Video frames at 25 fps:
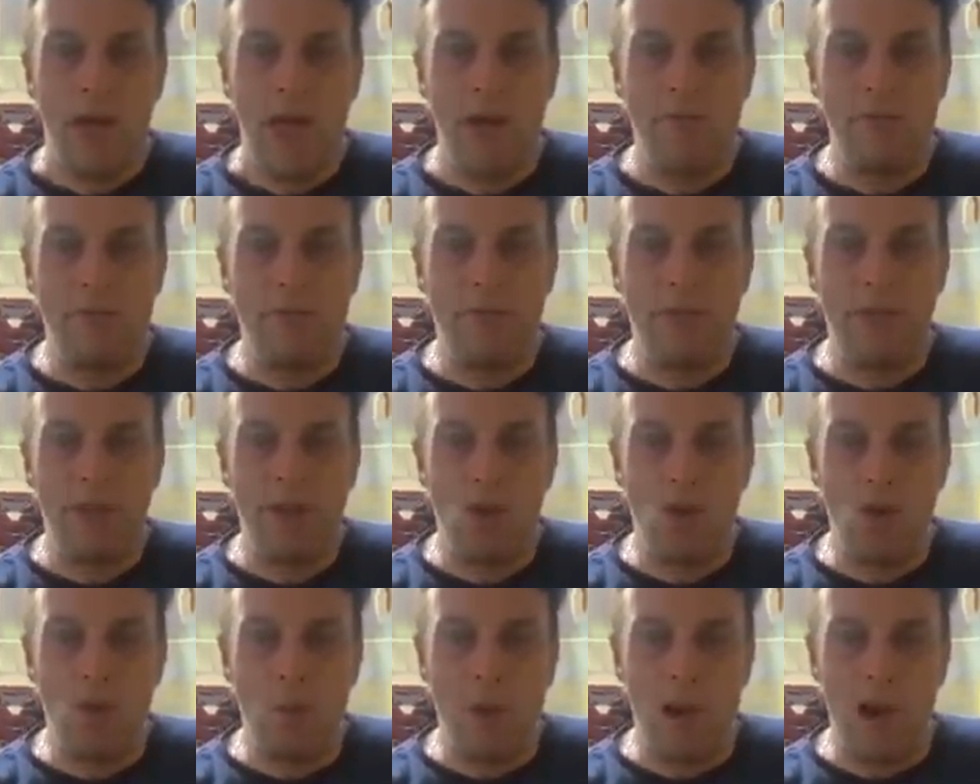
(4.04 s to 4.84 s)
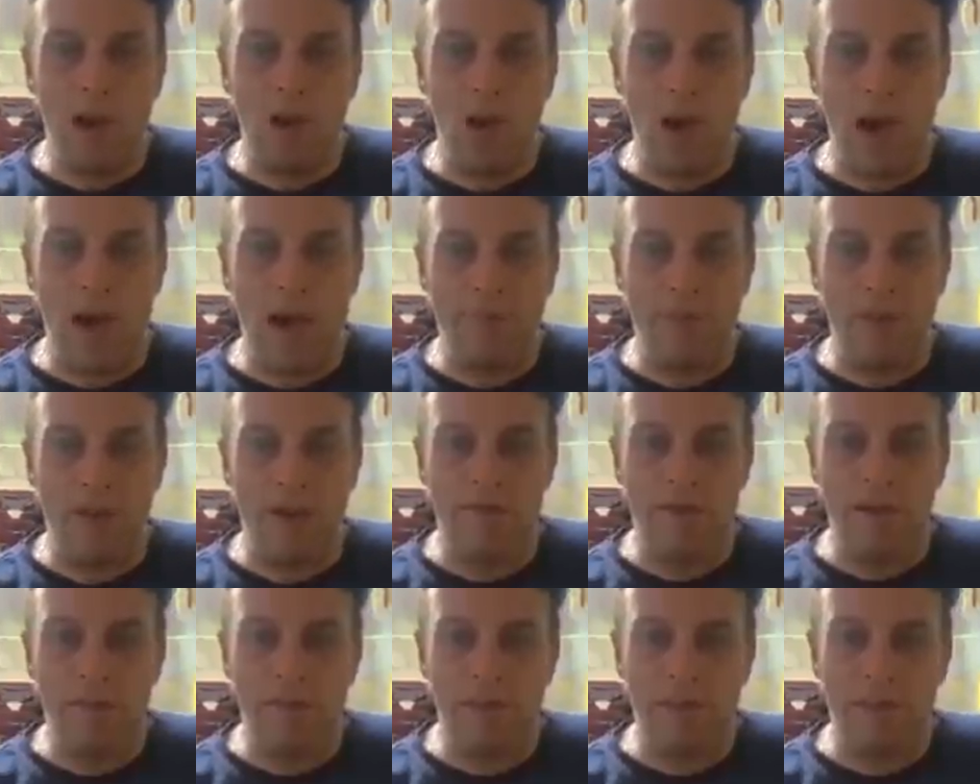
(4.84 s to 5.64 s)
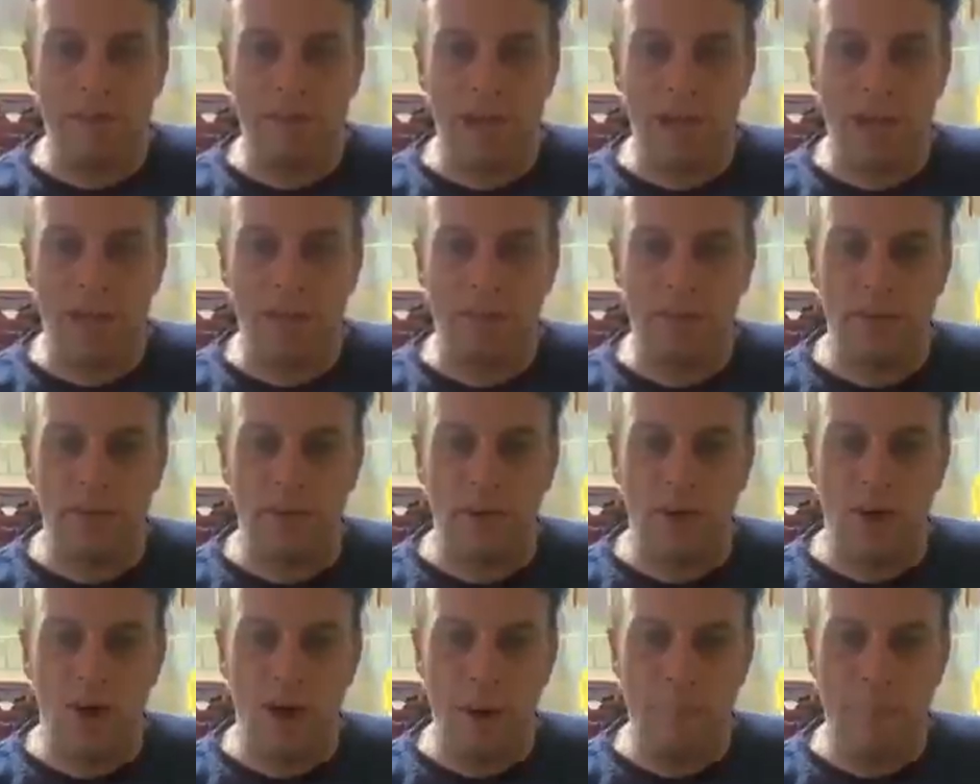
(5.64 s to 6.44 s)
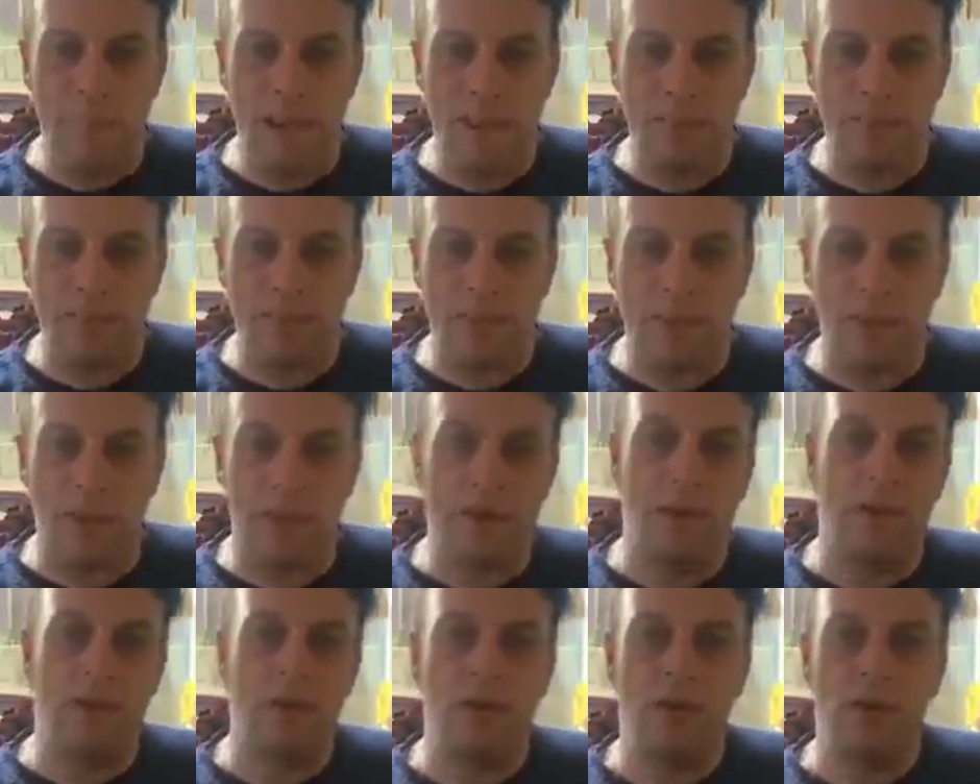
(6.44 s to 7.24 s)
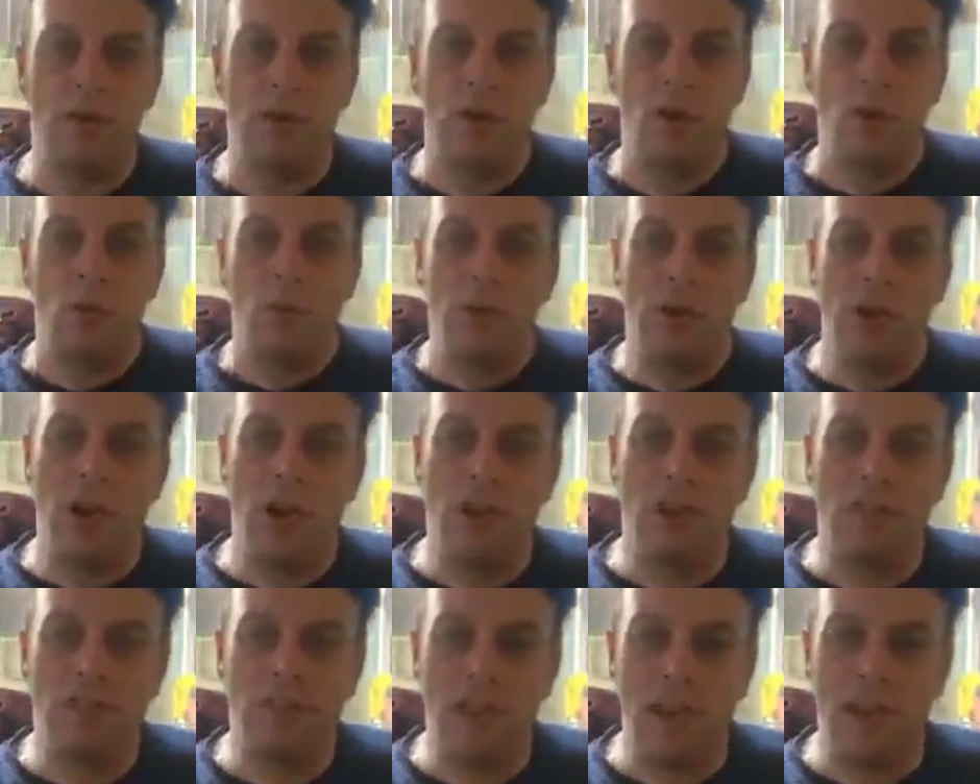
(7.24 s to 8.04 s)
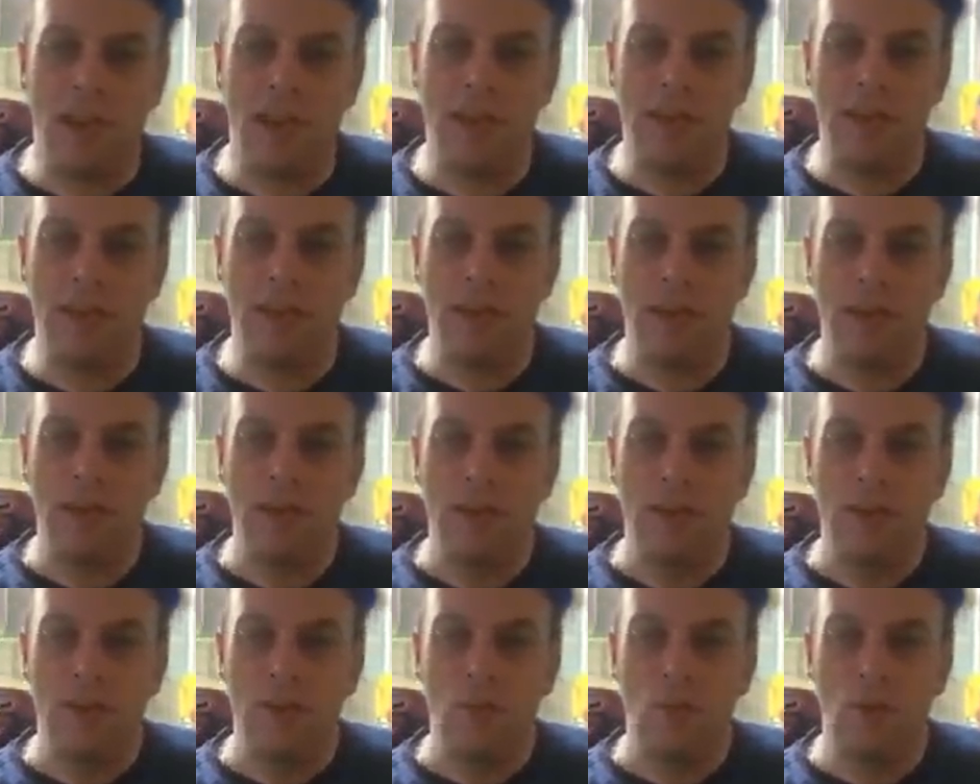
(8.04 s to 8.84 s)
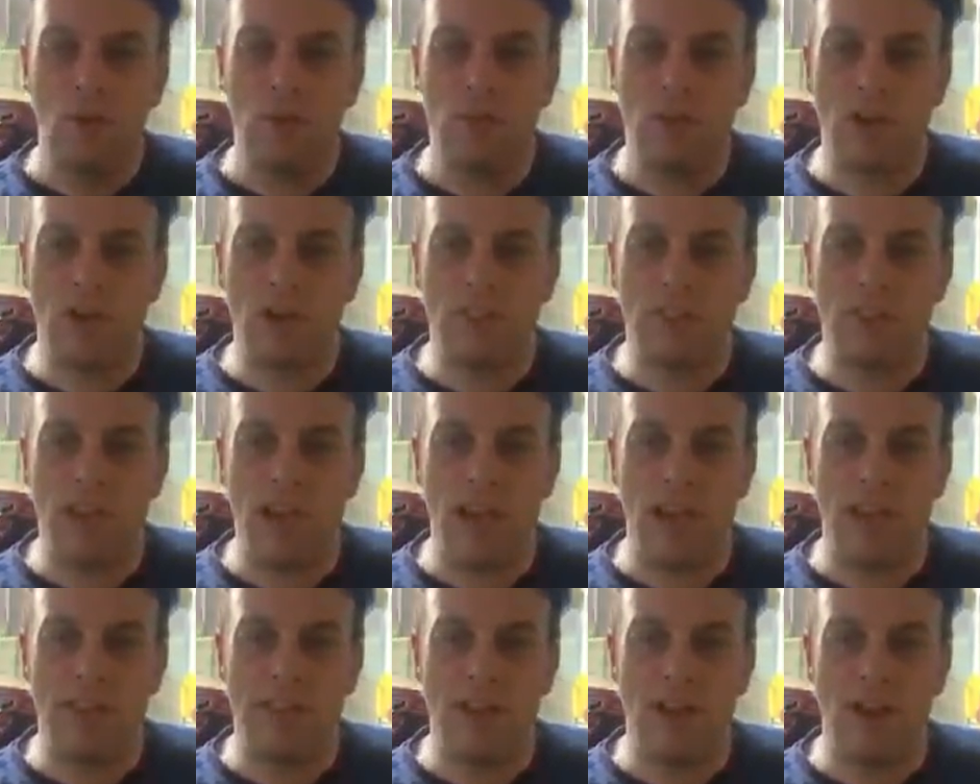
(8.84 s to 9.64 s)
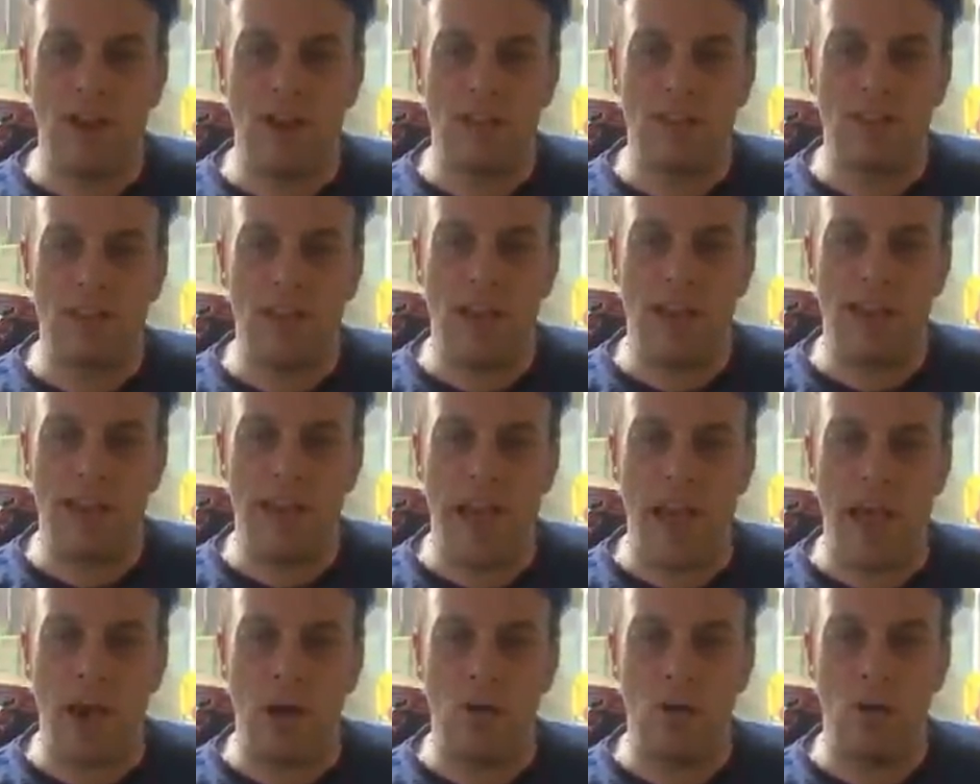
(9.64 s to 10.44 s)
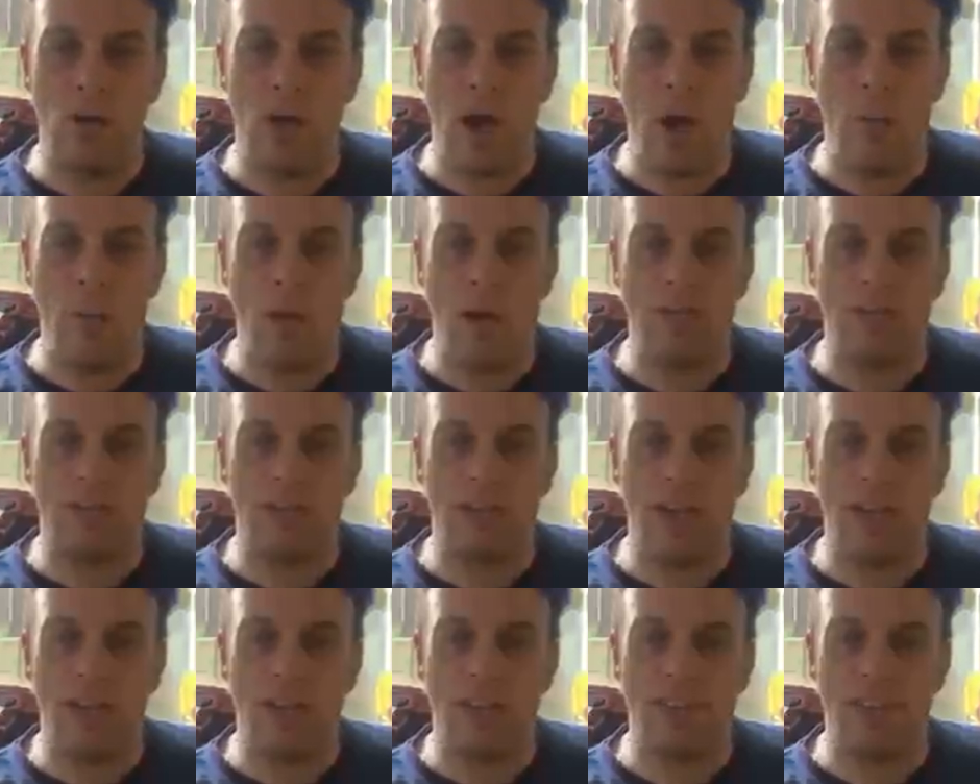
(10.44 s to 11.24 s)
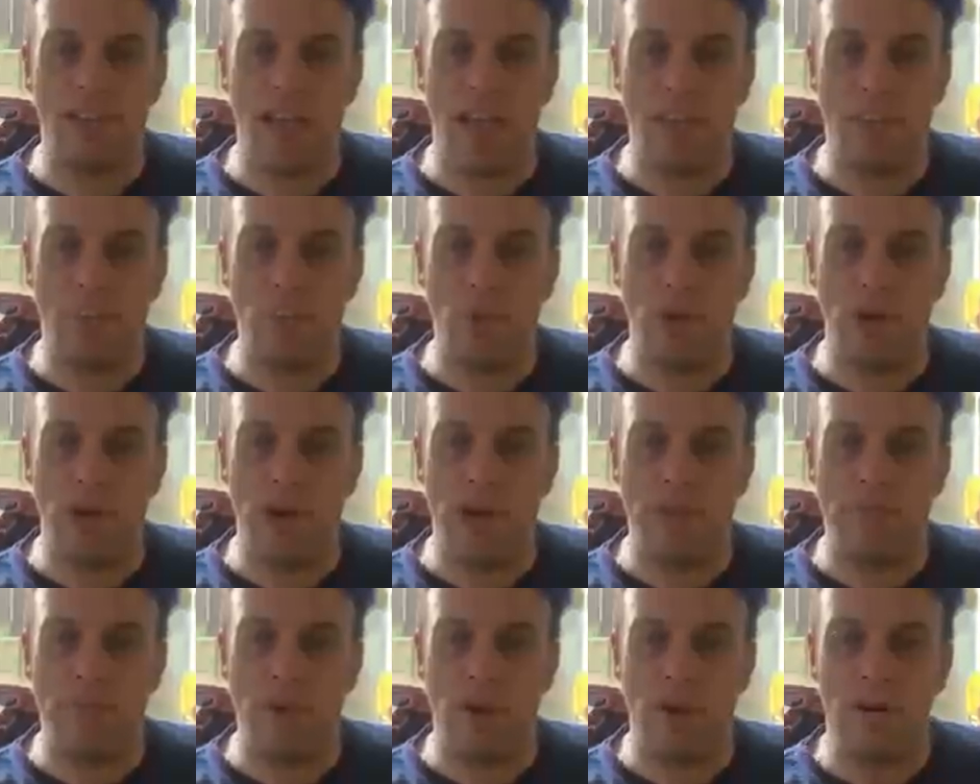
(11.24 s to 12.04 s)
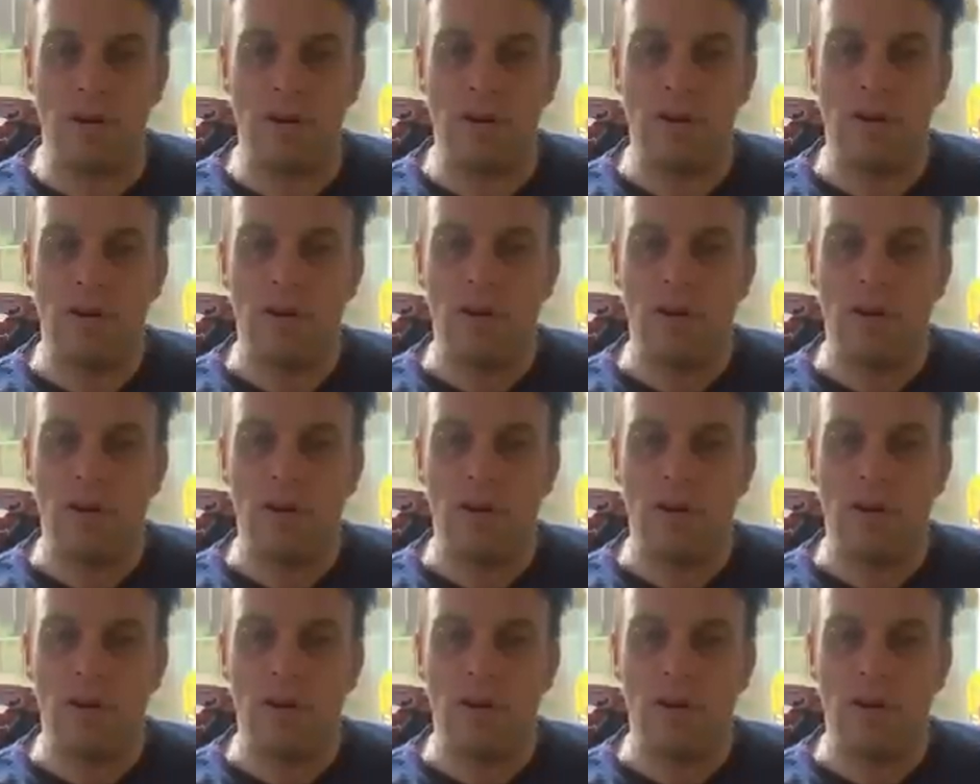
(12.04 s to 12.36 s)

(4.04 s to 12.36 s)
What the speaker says: Everything all my life I've ever said, I meant it. When I say what I say, then I say now, I won't say the same on another.